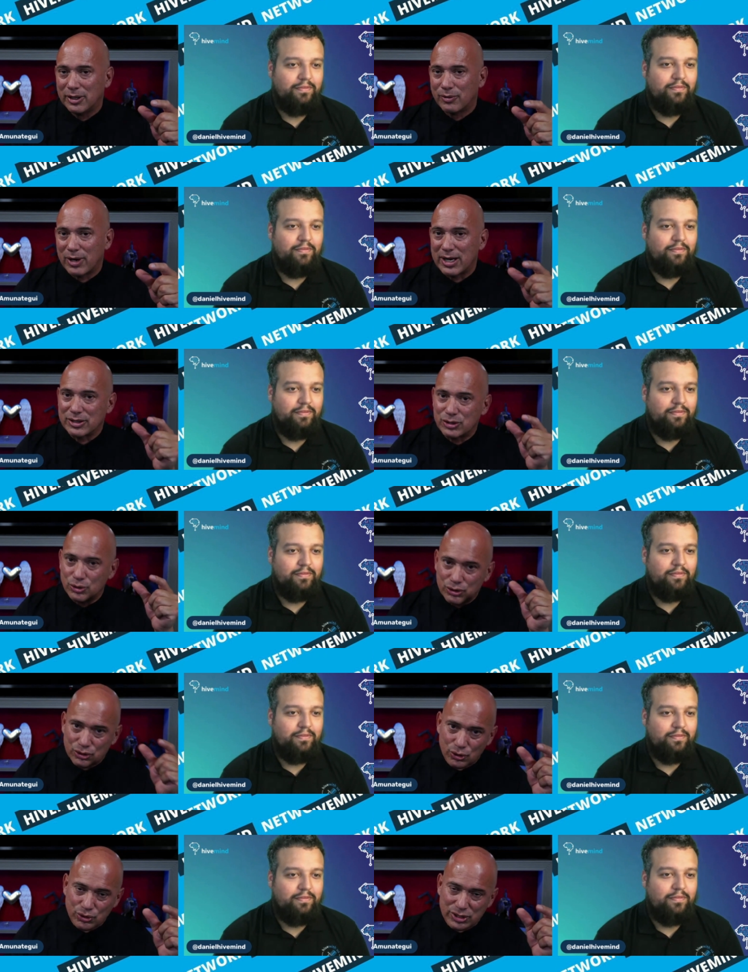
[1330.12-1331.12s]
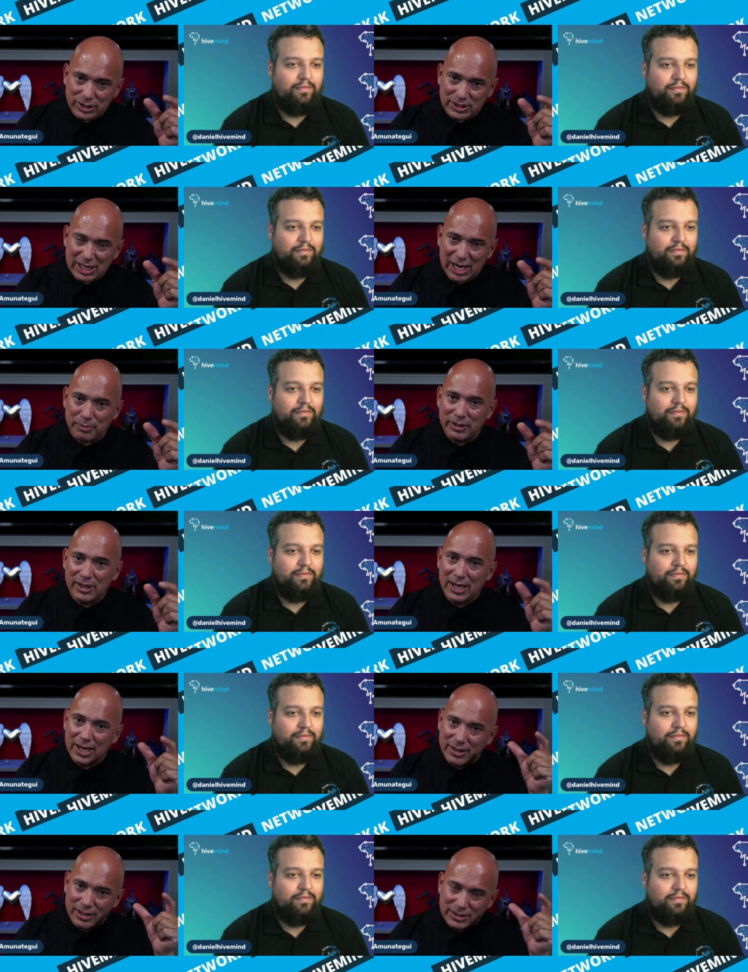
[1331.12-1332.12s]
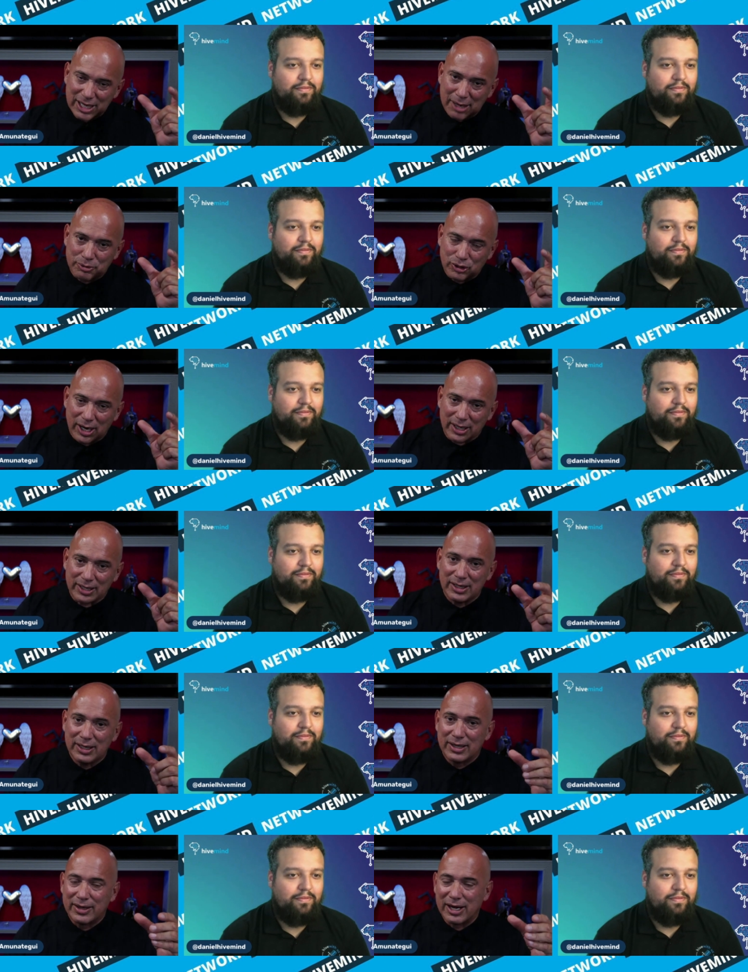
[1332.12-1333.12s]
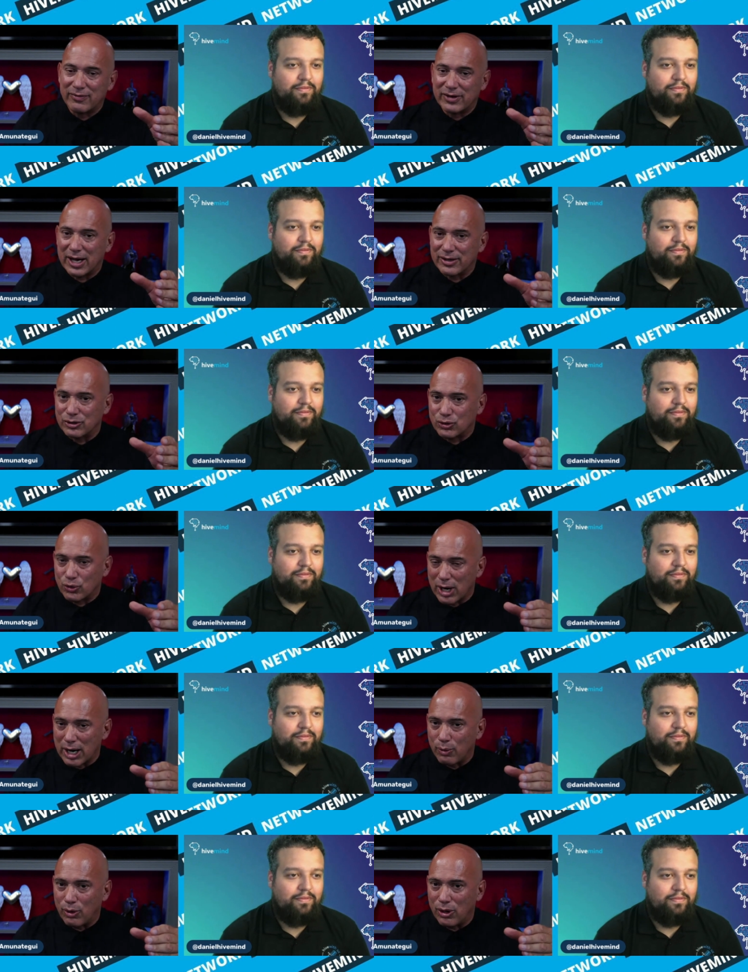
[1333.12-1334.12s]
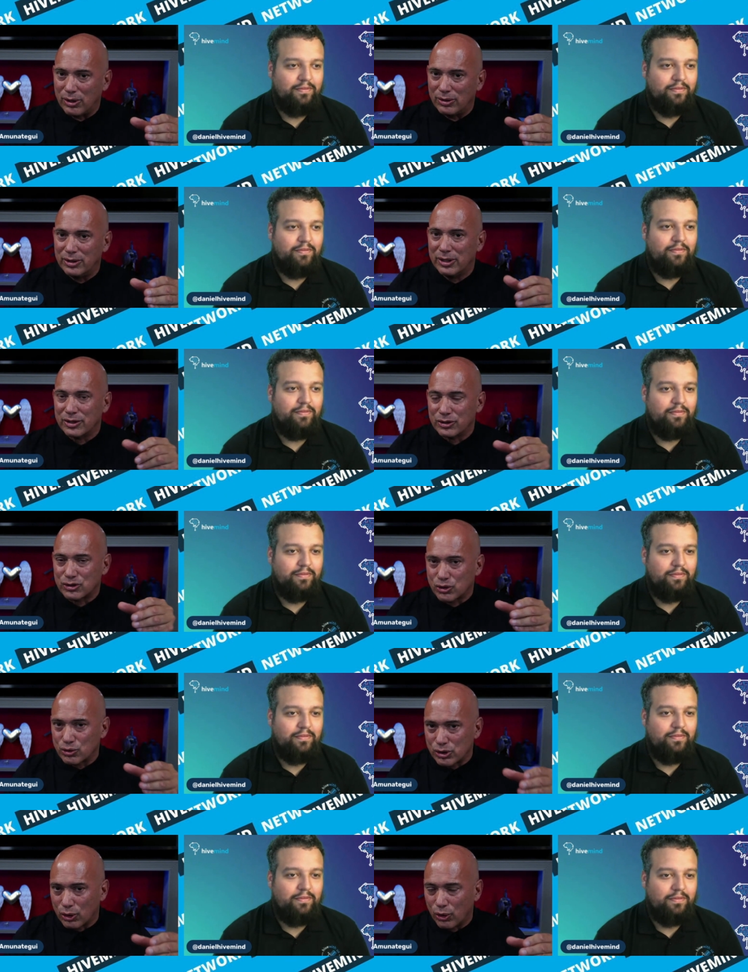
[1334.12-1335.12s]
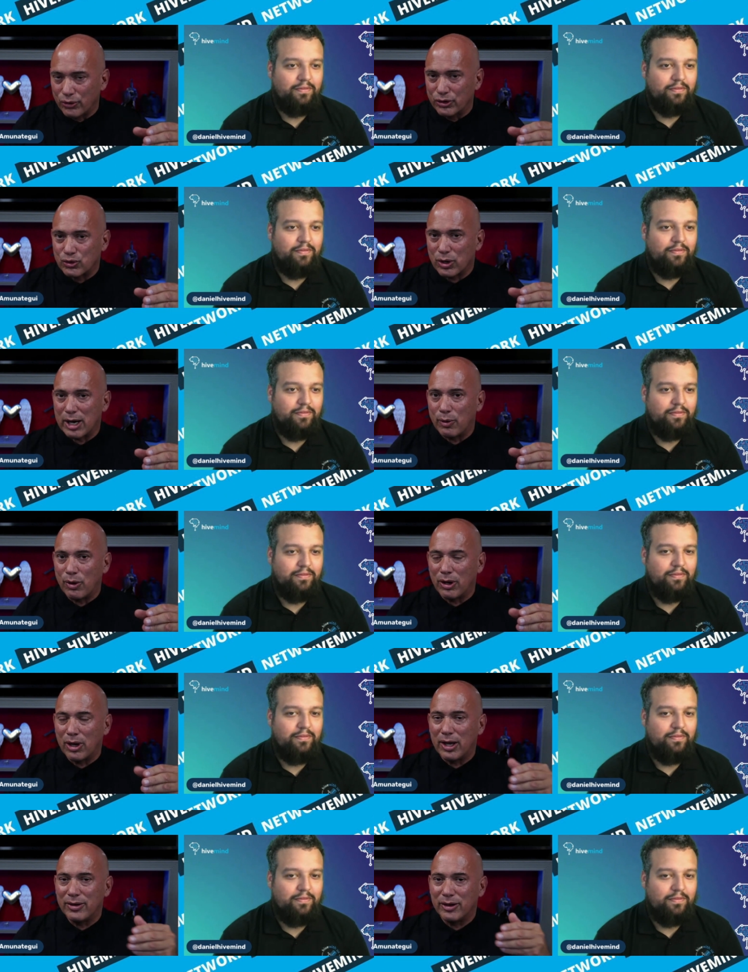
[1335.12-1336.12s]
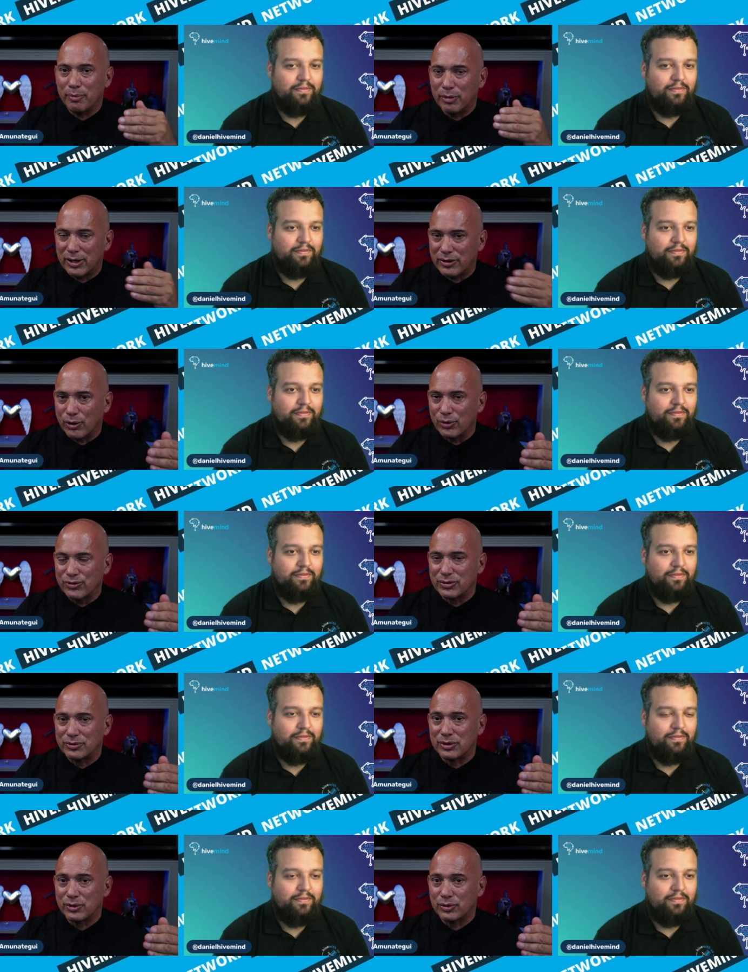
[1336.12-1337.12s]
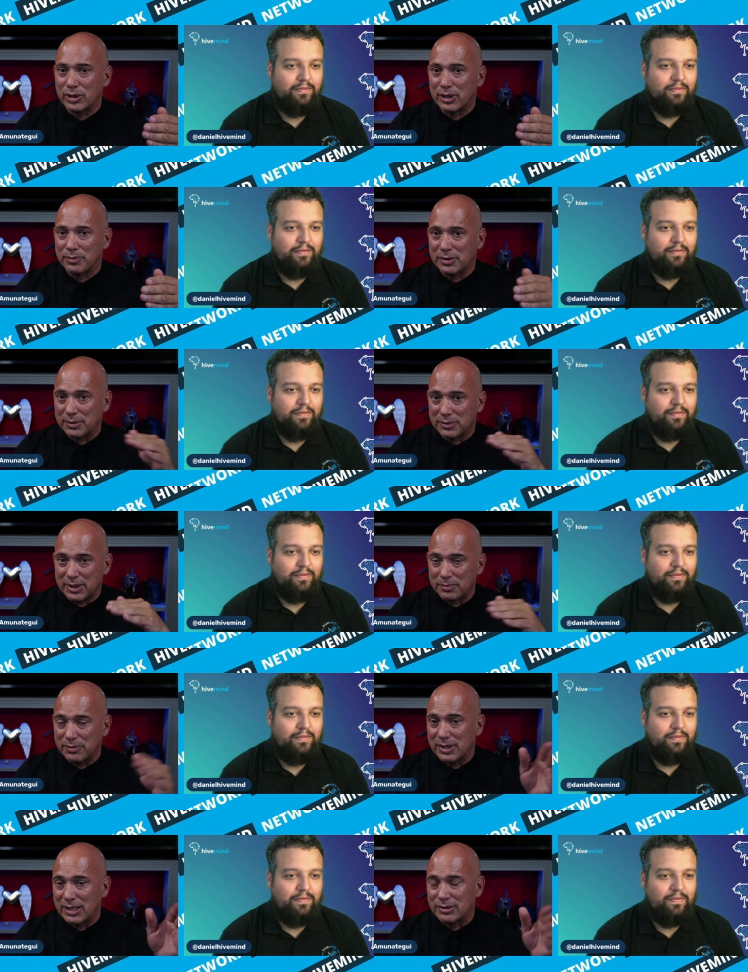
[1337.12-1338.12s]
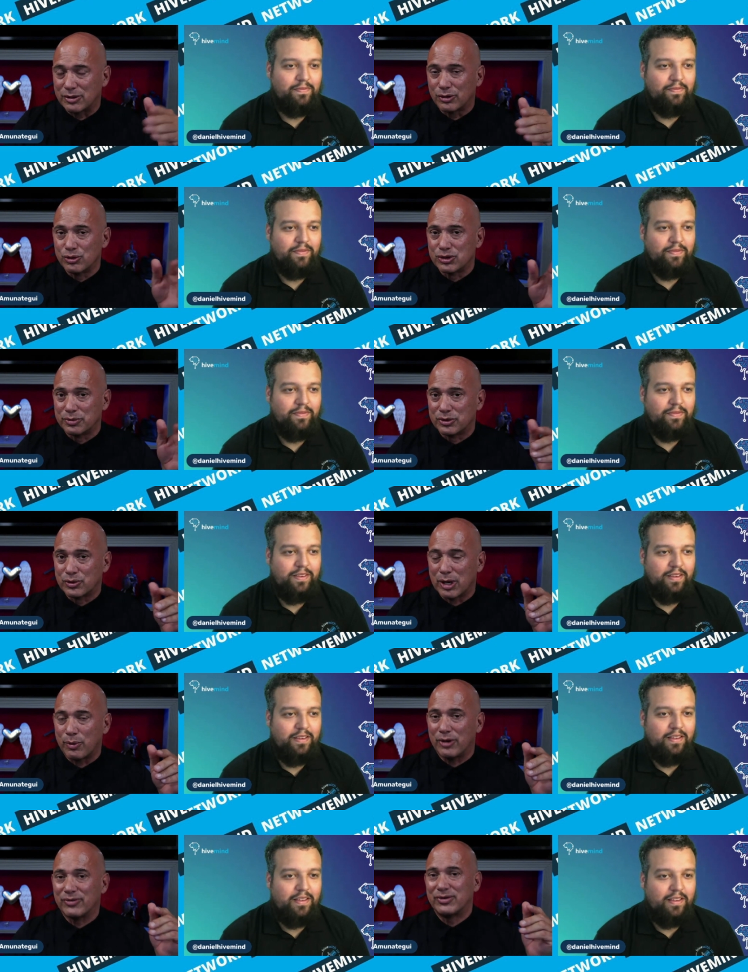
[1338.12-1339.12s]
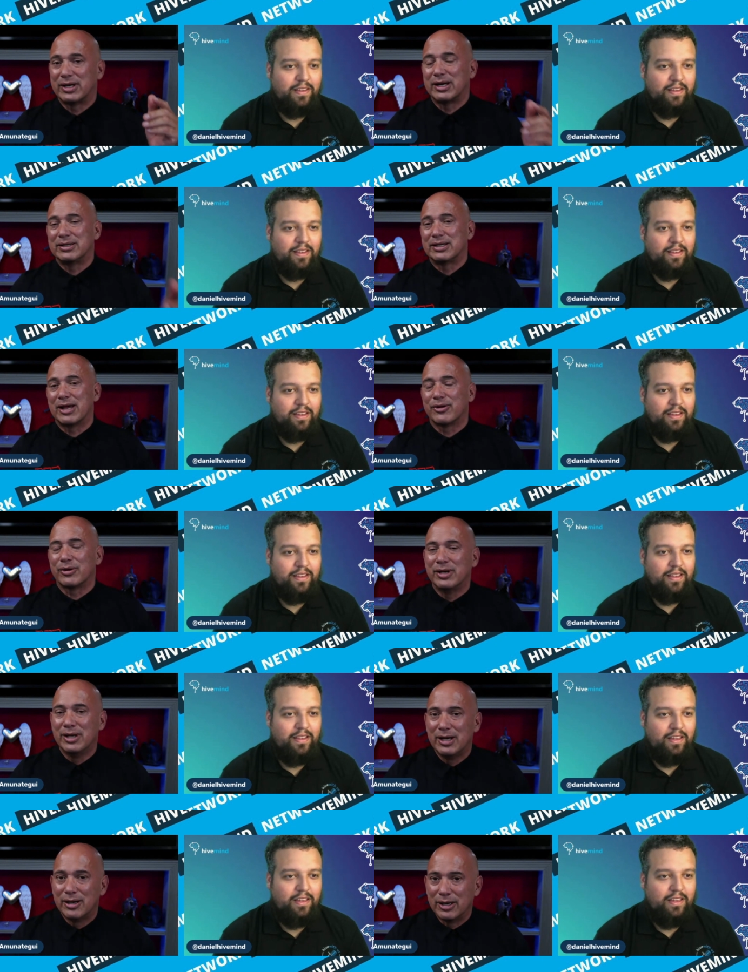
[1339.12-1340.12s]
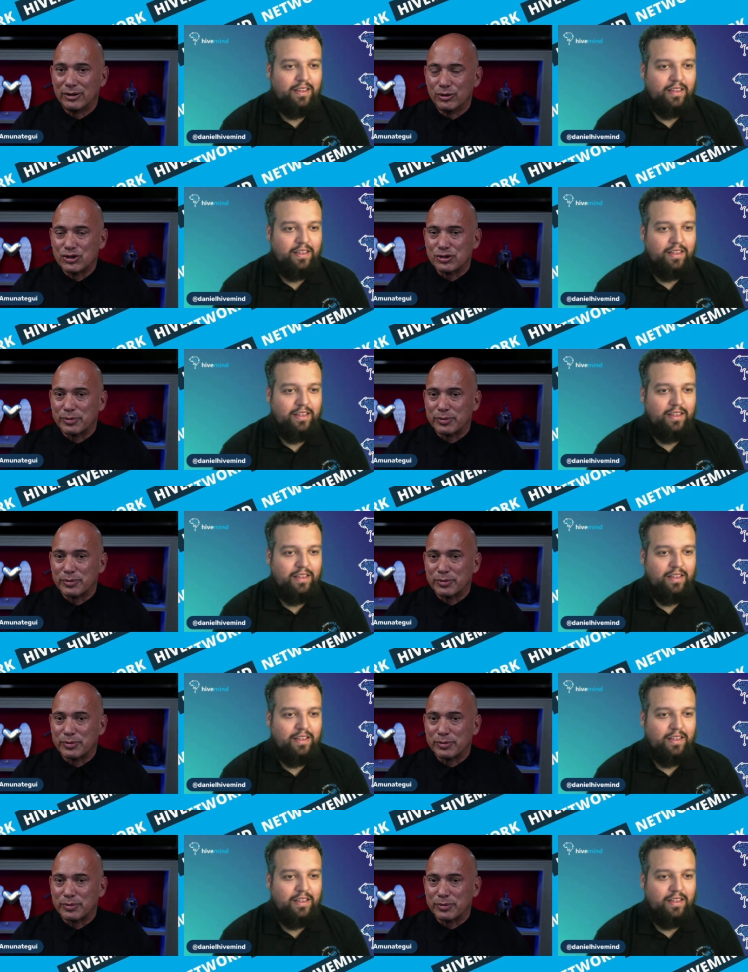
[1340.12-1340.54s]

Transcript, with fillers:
Speaker 1: right? The two screws at the top, and then the top track. Then I've got the drywall, the screws that hold the drywall on, the mud that holds the uh, uh, that, that glues the drywall to together and loses